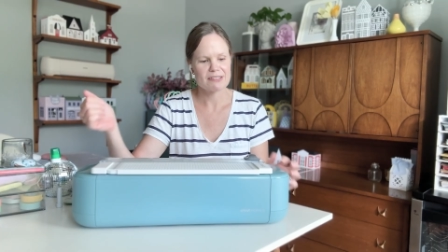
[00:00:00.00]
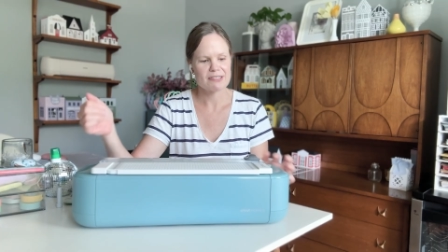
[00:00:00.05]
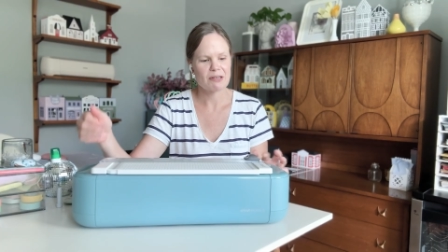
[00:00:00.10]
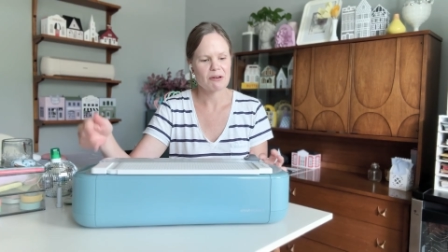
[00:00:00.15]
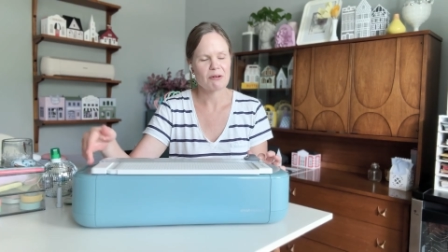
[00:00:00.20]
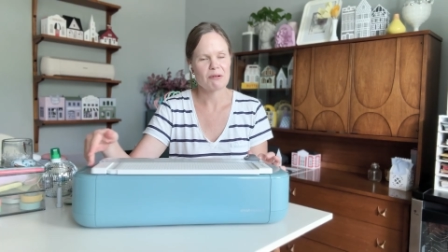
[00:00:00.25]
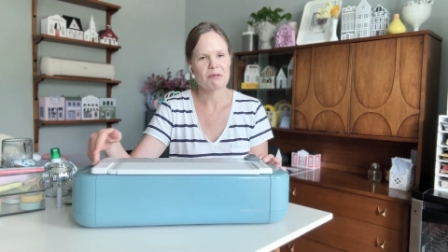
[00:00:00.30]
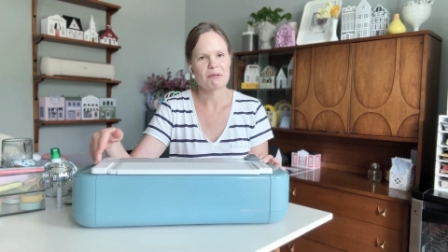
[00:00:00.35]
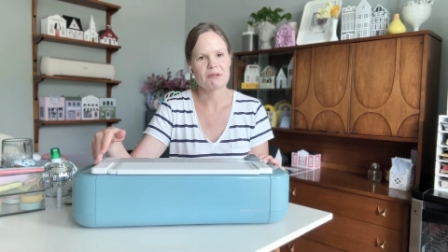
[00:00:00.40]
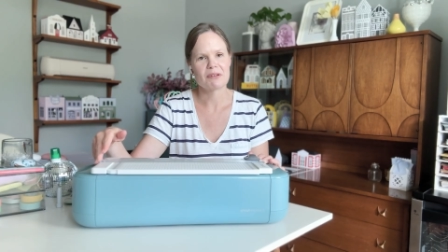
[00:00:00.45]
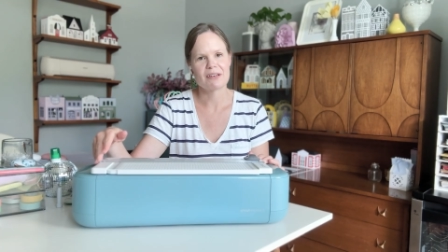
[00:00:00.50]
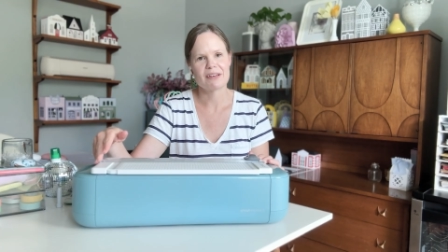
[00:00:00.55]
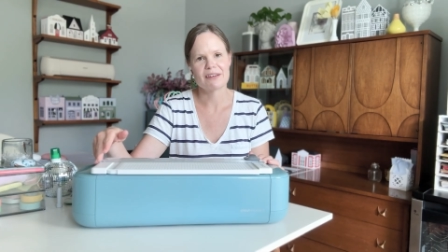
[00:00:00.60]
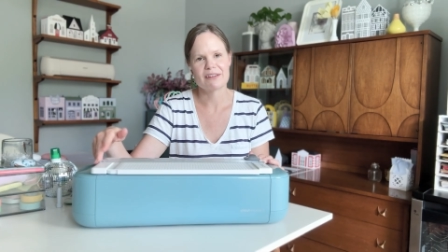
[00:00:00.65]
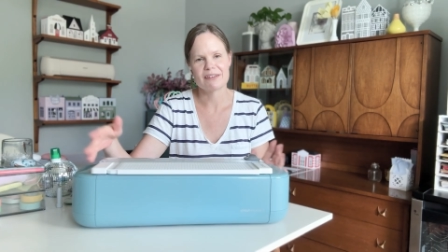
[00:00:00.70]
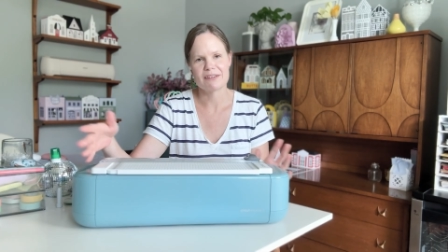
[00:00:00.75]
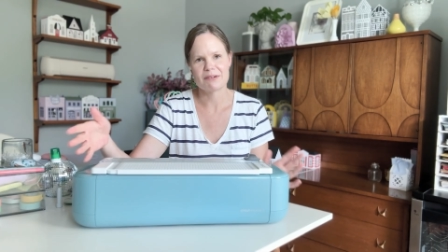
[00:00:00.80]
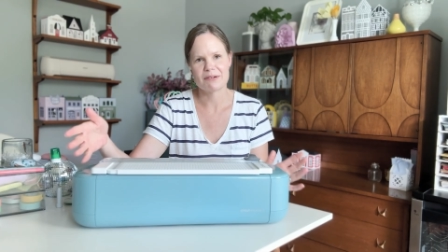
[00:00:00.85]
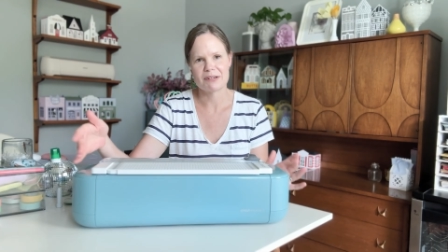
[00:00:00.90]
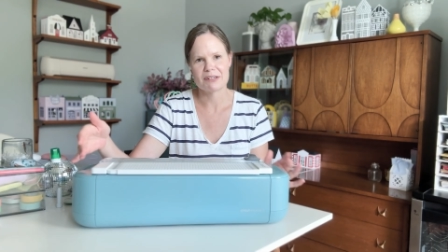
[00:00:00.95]
so
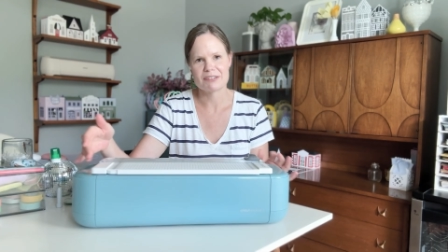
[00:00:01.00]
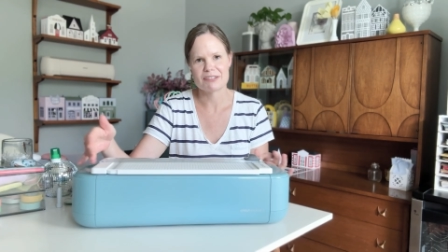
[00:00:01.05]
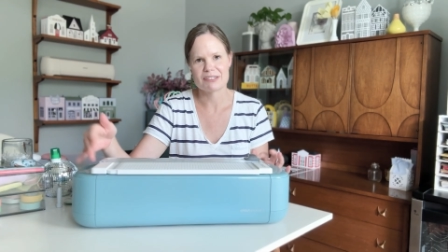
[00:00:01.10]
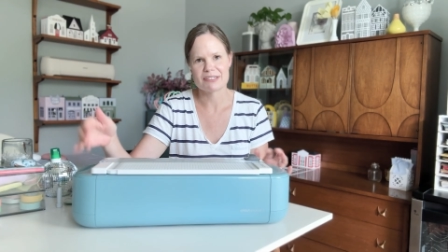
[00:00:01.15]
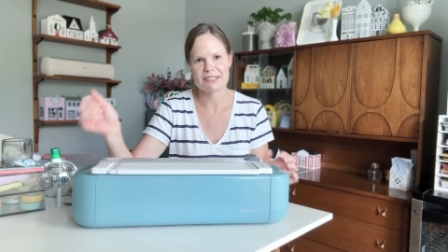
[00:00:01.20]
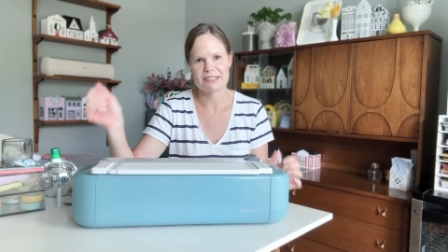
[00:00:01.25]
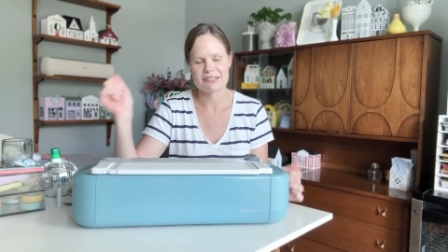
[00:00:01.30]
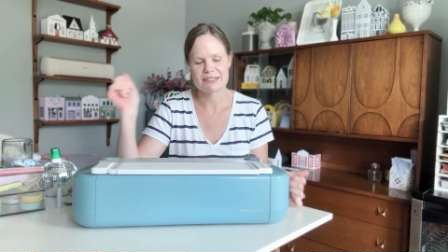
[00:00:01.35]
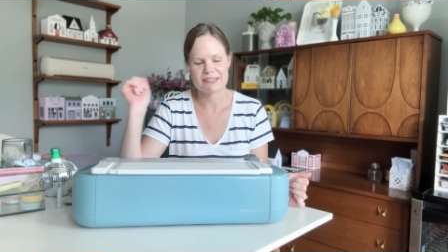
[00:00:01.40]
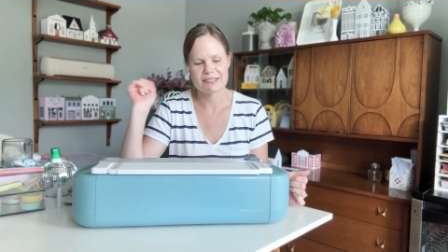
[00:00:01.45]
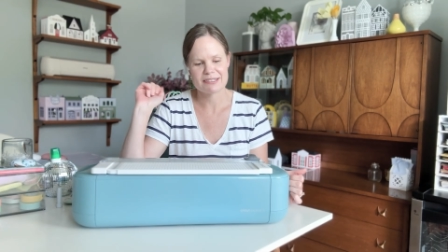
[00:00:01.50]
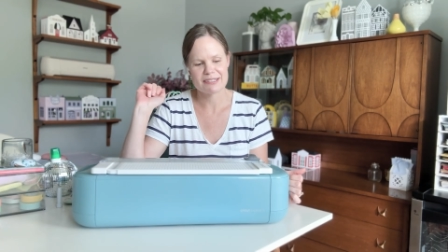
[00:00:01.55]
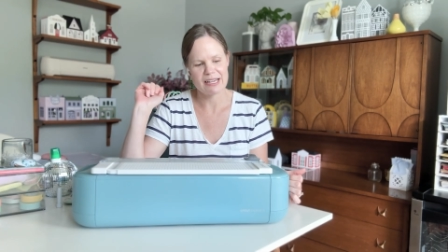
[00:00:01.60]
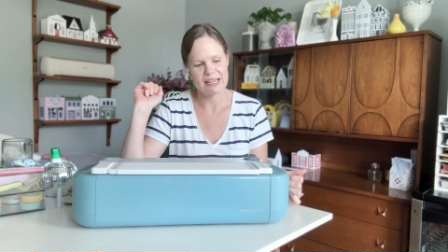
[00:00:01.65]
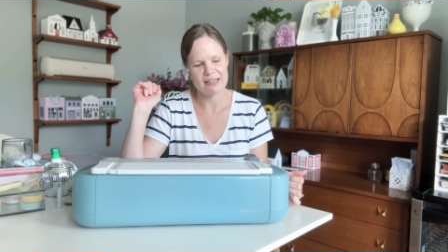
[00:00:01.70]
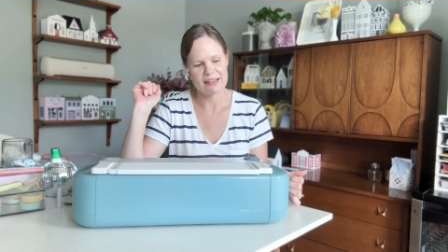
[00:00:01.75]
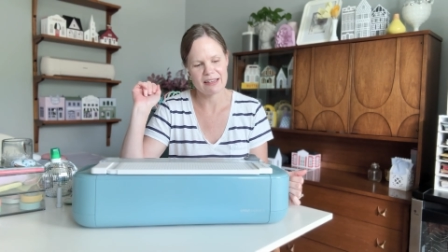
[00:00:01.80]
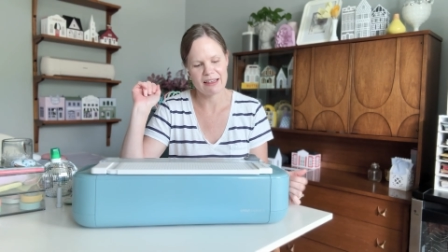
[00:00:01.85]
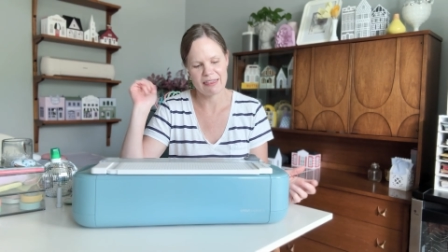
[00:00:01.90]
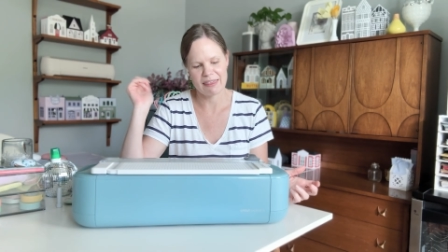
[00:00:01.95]
you could just set
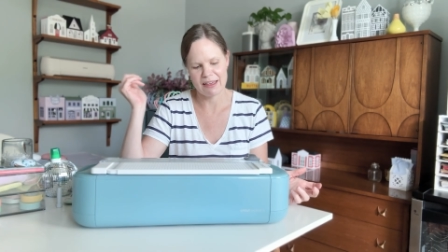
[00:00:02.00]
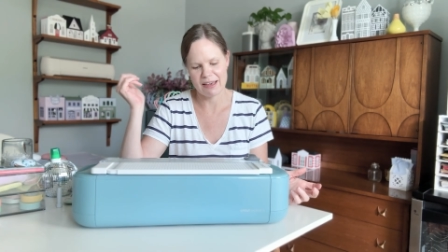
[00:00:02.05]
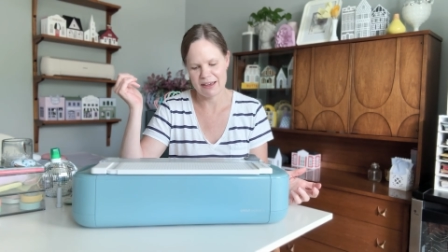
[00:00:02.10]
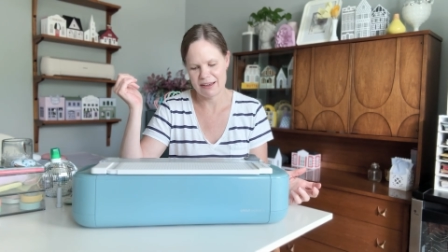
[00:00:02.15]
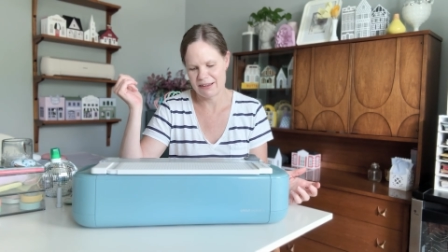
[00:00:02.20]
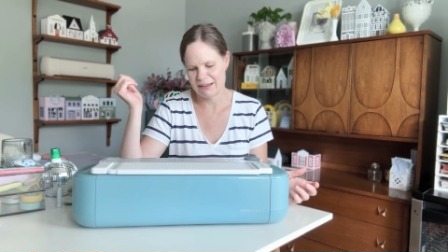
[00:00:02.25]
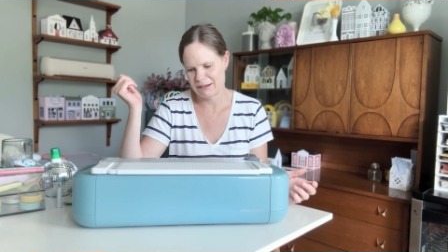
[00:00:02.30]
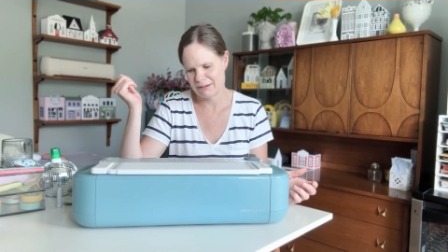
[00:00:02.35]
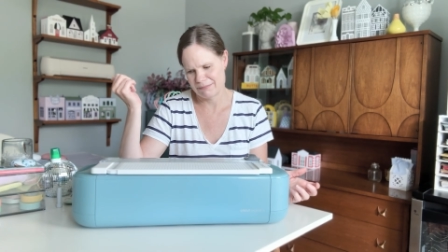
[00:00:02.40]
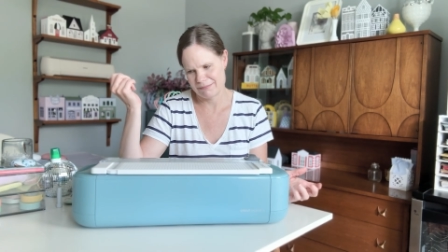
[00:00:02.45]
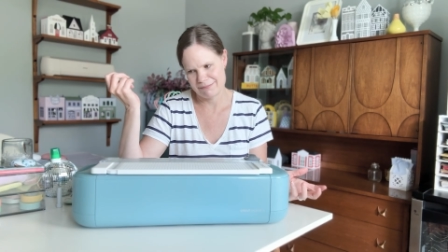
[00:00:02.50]
it like that,